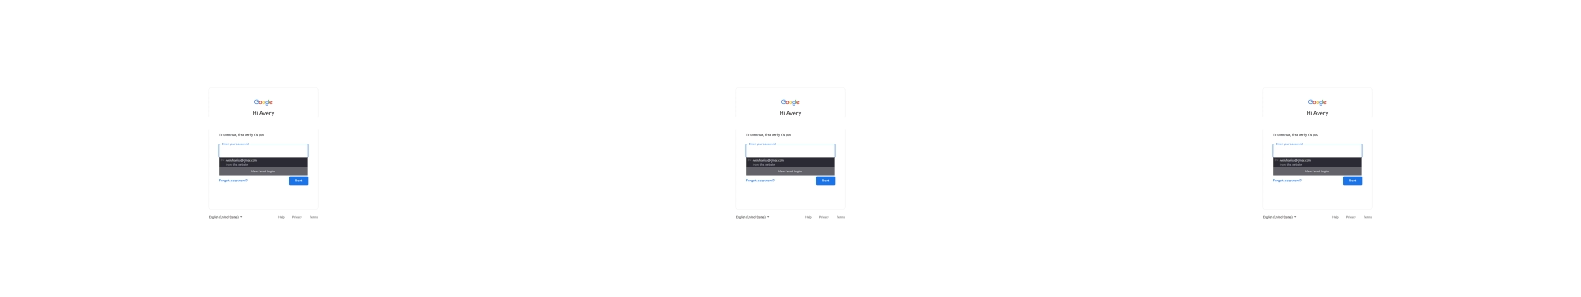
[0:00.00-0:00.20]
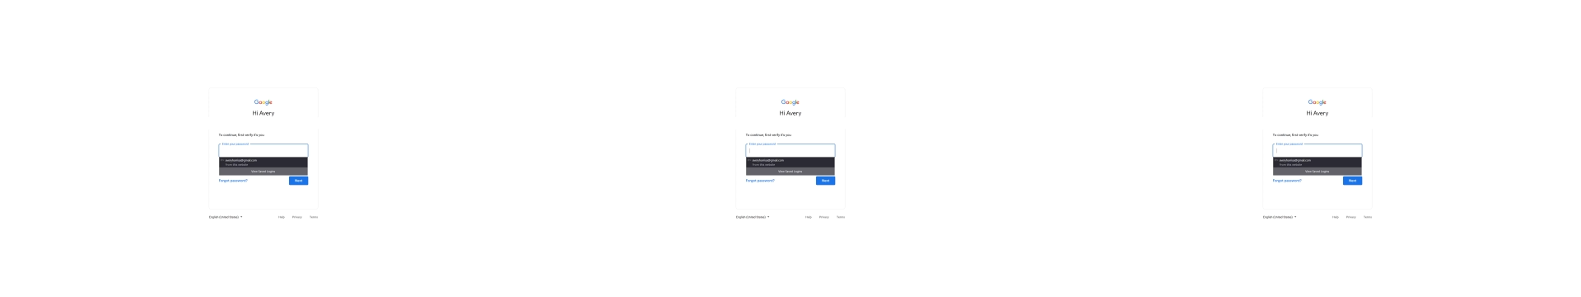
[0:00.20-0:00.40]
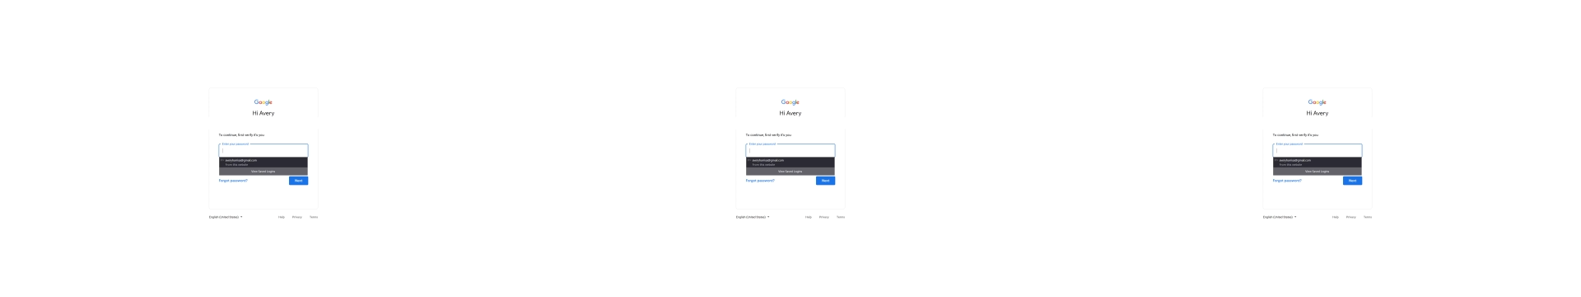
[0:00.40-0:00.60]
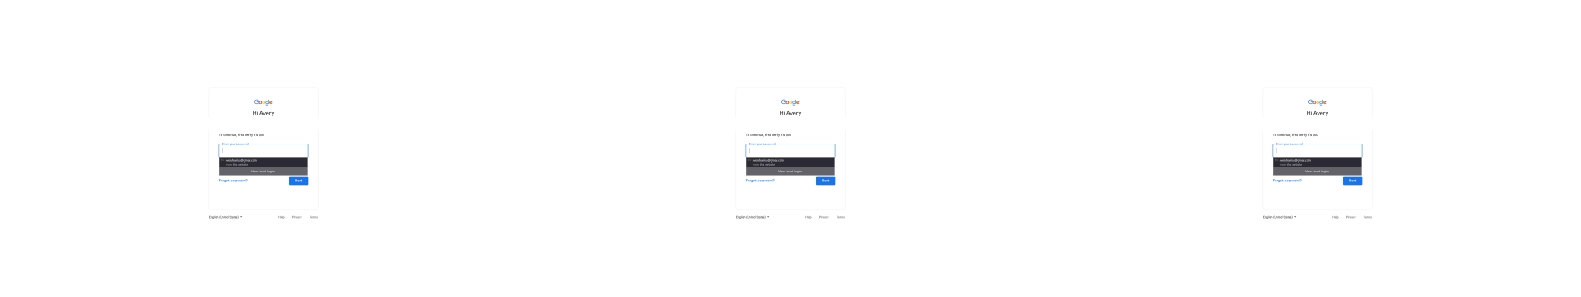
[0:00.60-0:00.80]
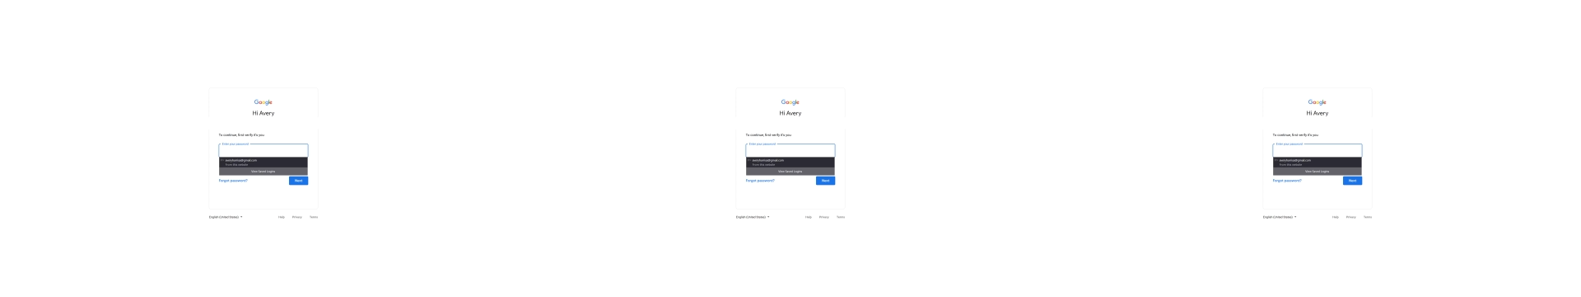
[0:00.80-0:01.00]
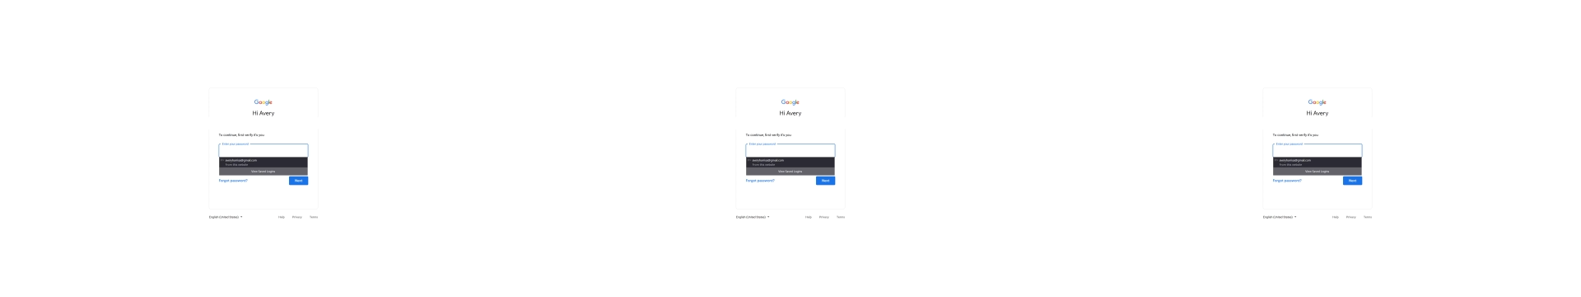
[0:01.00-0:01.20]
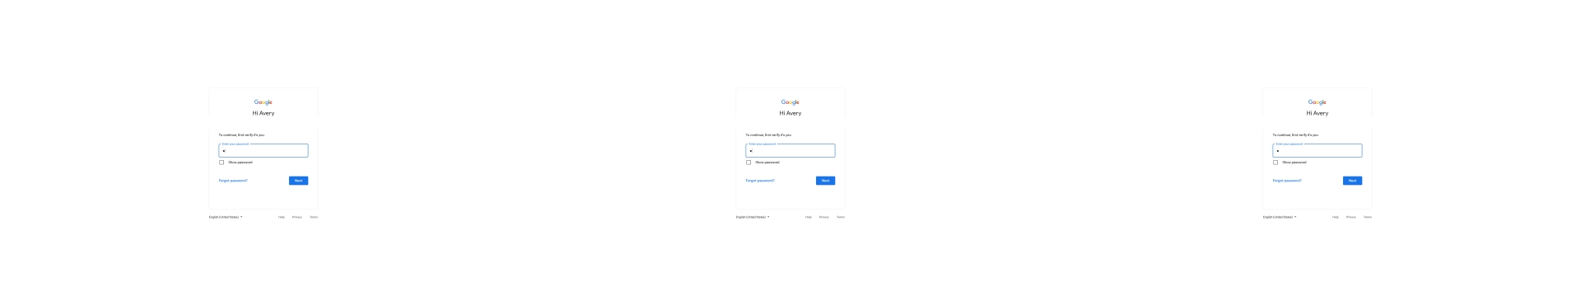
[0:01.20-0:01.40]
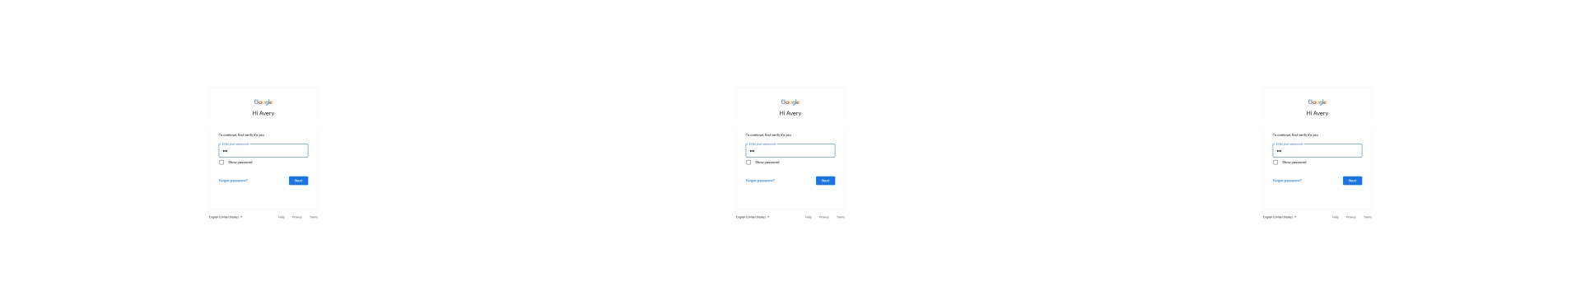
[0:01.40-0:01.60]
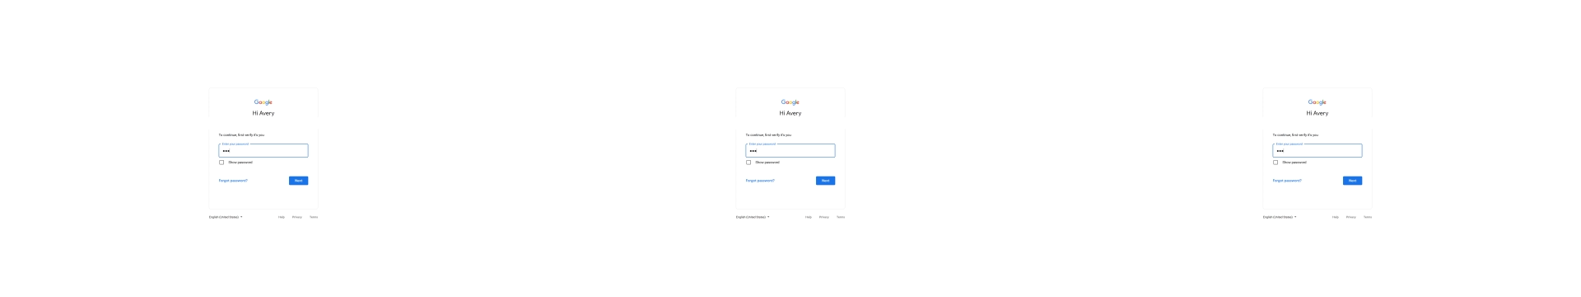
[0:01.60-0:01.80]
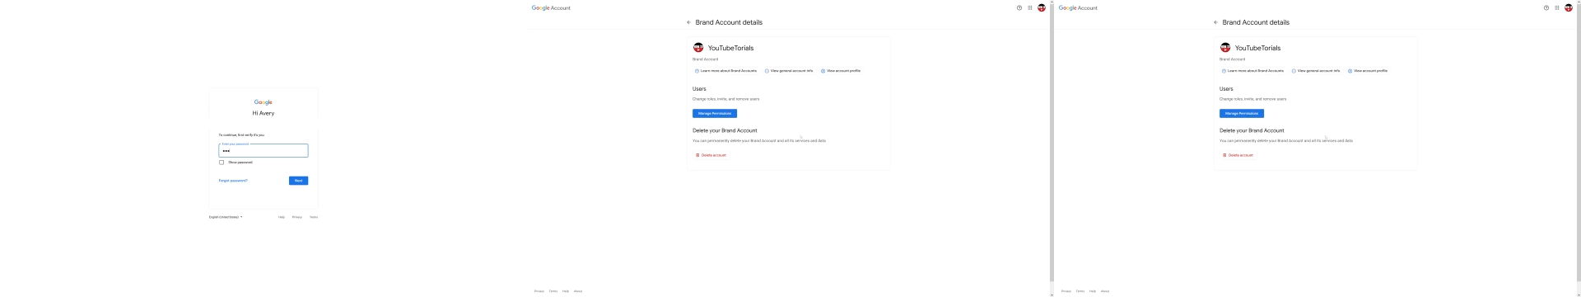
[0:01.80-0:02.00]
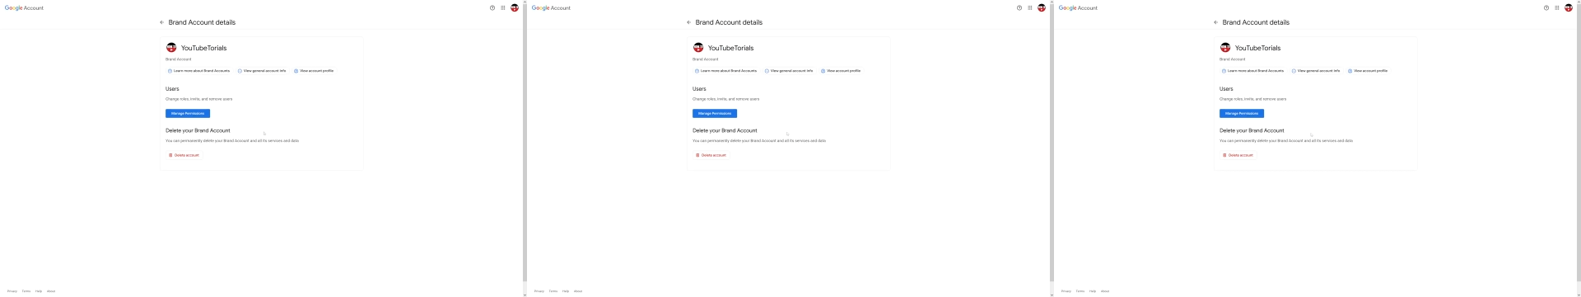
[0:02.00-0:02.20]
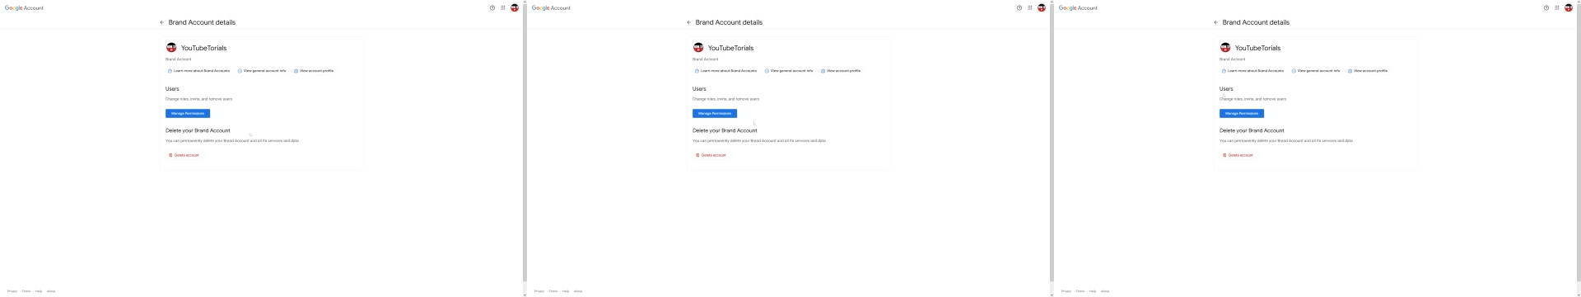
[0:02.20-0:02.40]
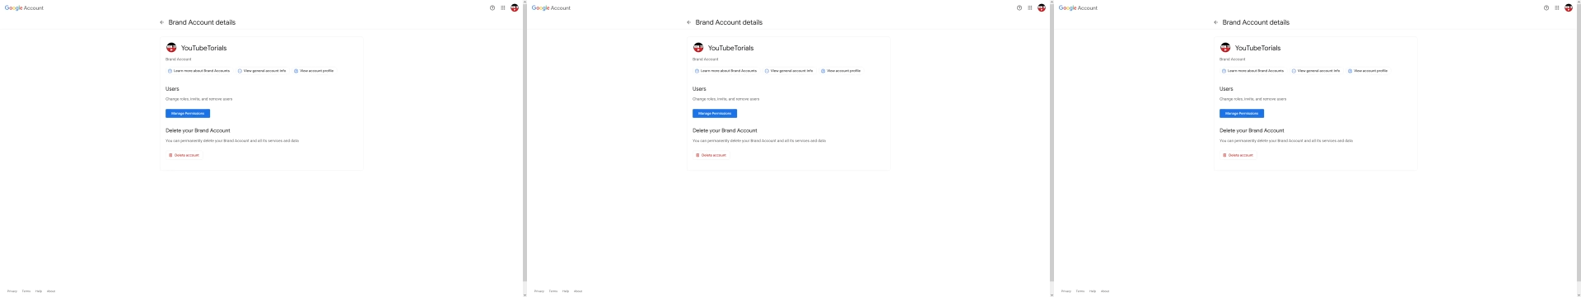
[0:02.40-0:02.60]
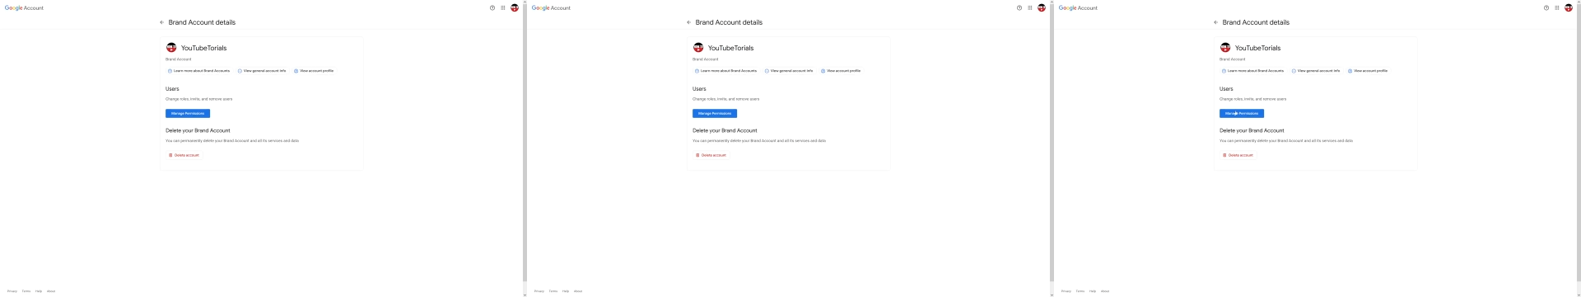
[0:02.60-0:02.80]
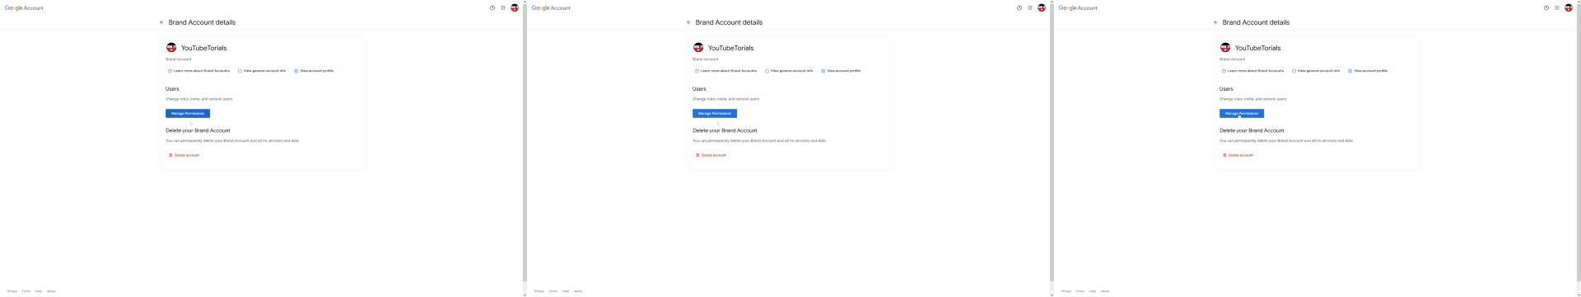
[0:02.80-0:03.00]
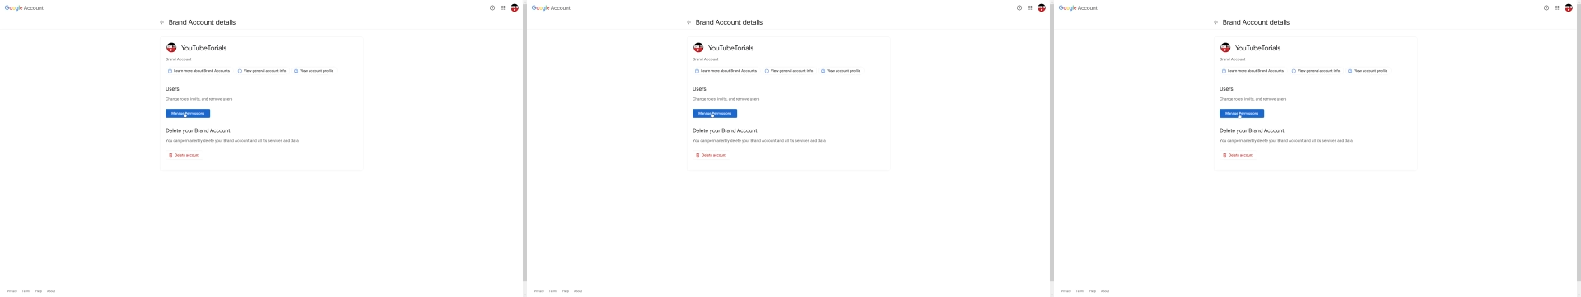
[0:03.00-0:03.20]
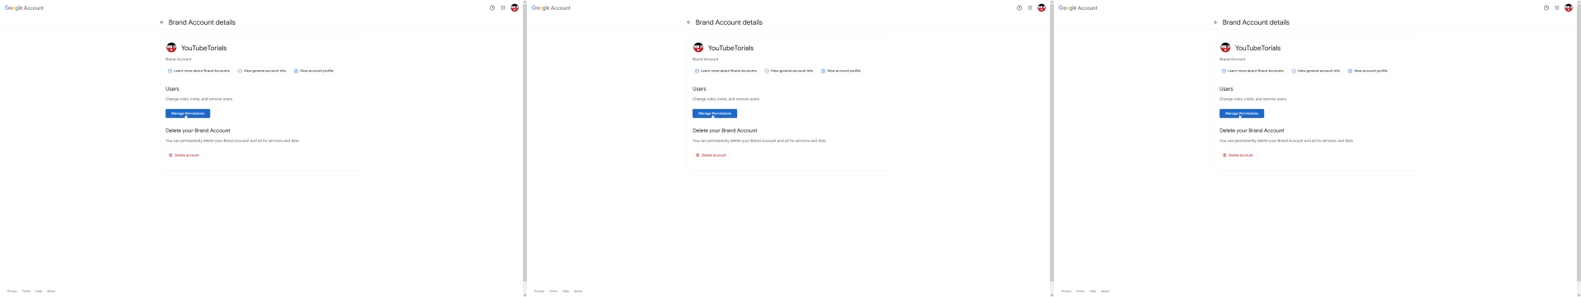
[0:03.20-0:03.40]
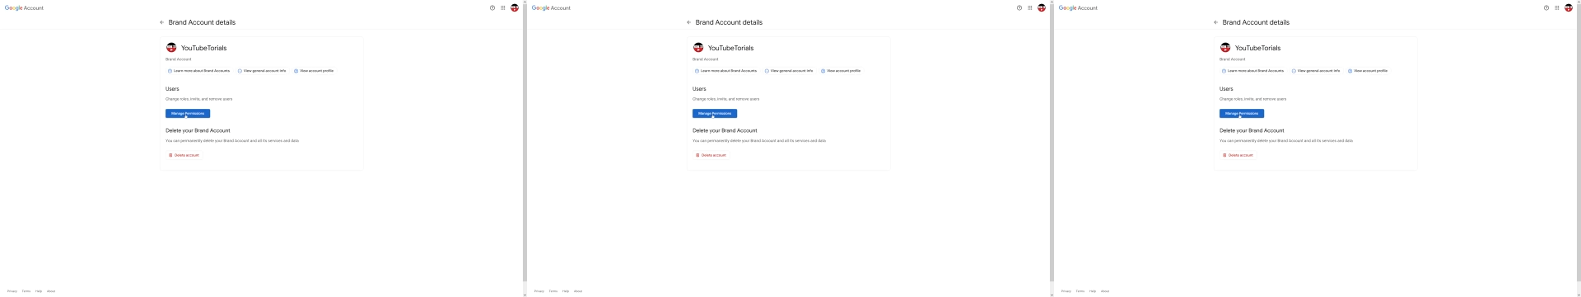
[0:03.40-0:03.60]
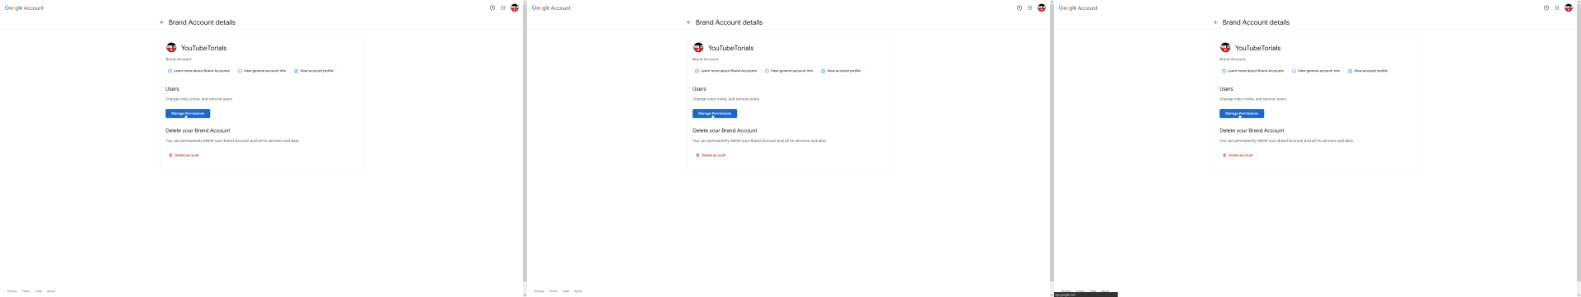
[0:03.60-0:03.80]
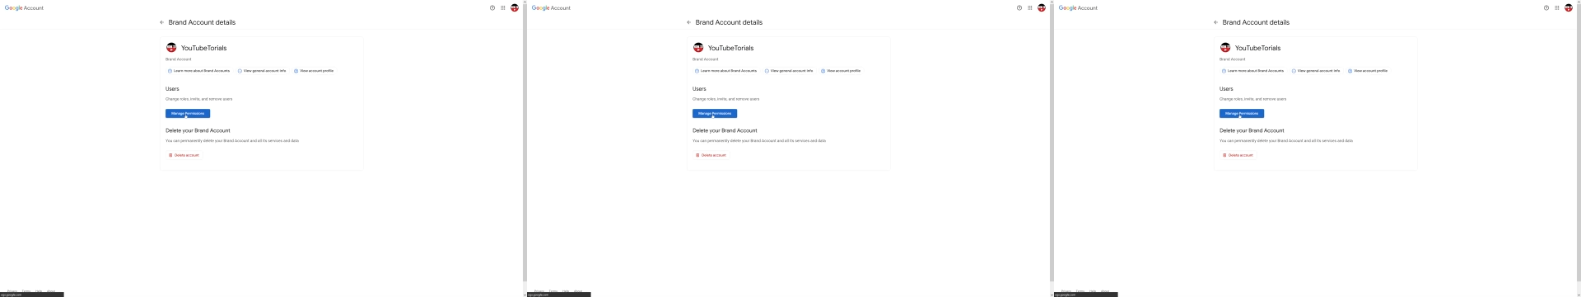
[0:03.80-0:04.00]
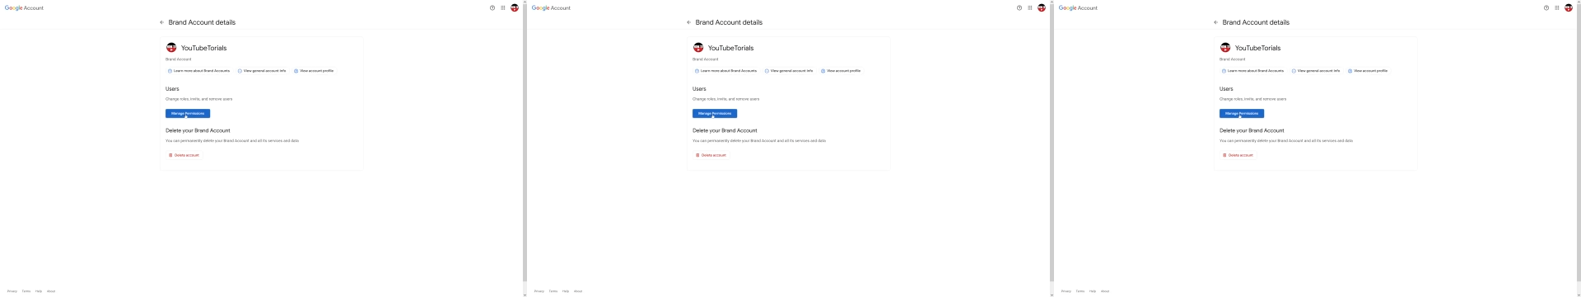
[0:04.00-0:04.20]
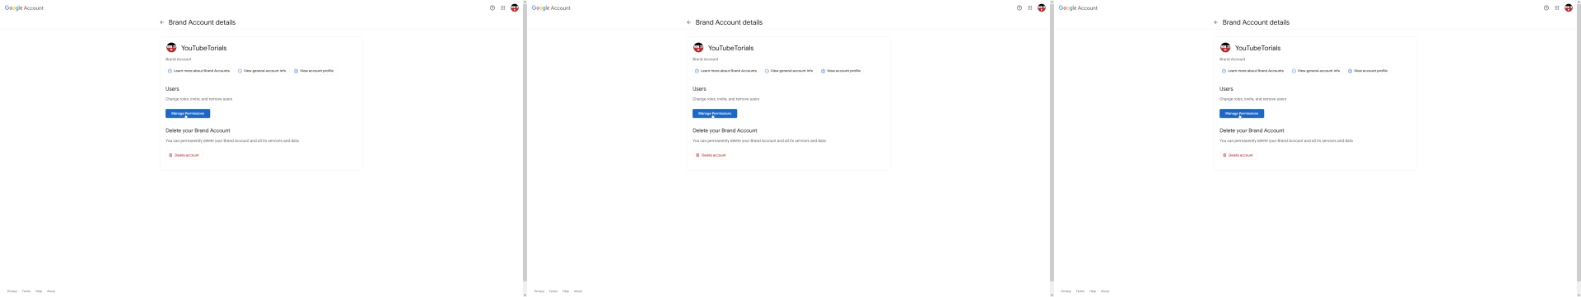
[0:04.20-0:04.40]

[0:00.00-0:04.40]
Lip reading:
Nobody's mouth can be seen.